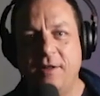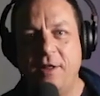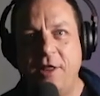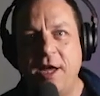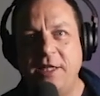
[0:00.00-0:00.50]

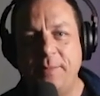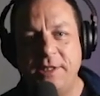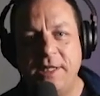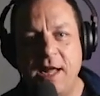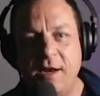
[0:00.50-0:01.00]

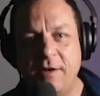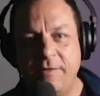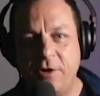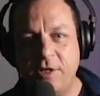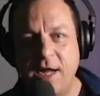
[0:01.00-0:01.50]
30%
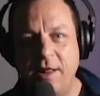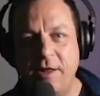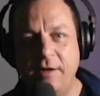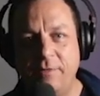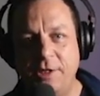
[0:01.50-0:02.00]
of your
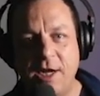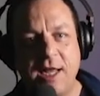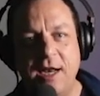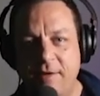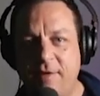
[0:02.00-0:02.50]
talent, which I
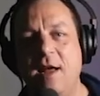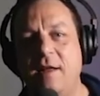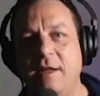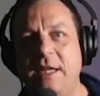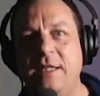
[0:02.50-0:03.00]
can
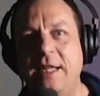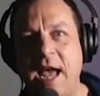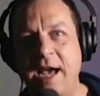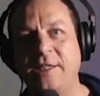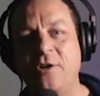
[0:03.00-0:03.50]
easily
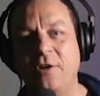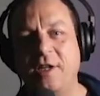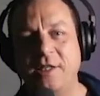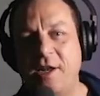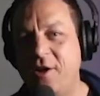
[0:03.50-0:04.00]
add on,
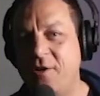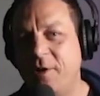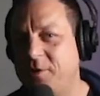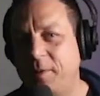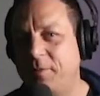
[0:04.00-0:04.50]
because I know
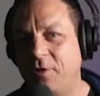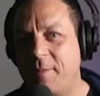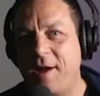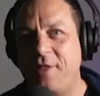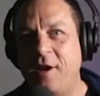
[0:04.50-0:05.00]
most people are
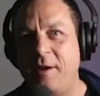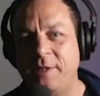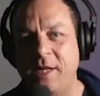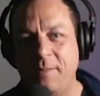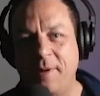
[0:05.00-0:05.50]
about
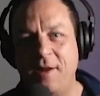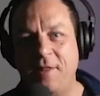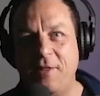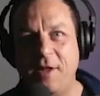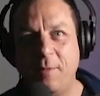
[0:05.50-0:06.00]
30% better
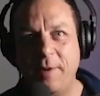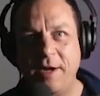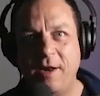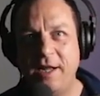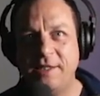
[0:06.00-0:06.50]
than they
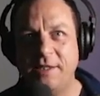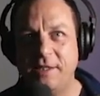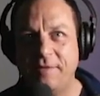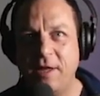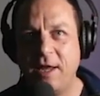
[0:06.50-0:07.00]
appear in
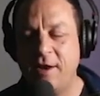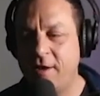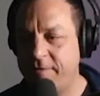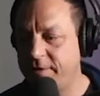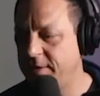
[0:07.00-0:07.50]
lessons if they get
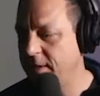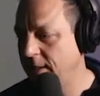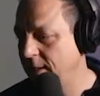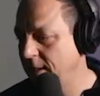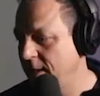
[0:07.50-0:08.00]
nervous.
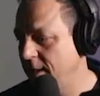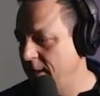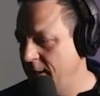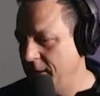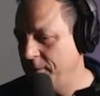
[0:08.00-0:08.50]

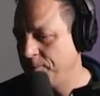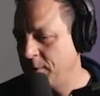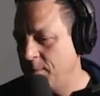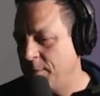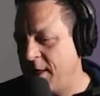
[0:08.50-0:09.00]

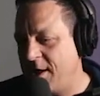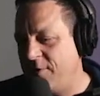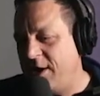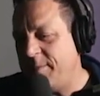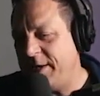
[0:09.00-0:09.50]
But that
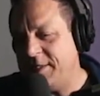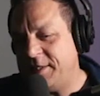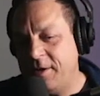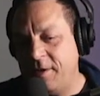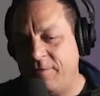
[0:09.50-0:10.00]
really means
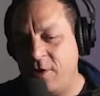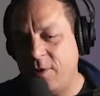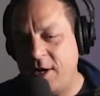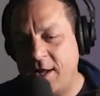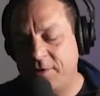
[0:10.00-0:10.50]
that if you
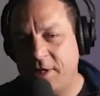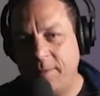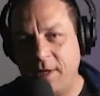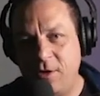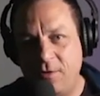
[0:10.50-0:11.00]
want to nail
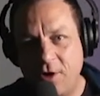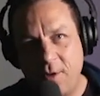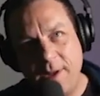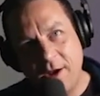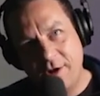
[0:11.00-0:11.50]
something, you've got
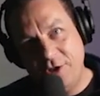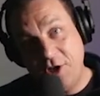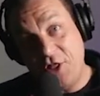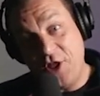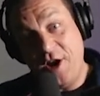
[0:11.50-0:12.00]
to be
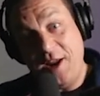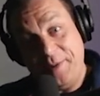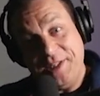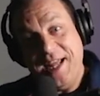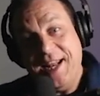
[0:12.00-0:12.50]

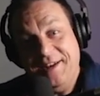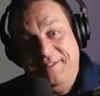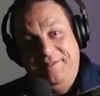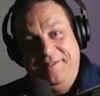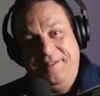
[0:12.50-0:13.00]
130%
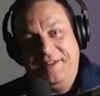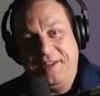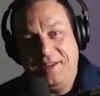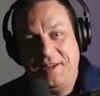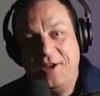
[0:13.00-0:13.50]

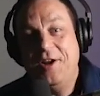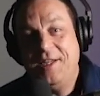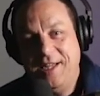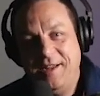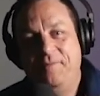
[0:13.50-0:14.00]
good
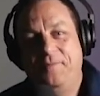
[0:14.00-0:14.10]
at it,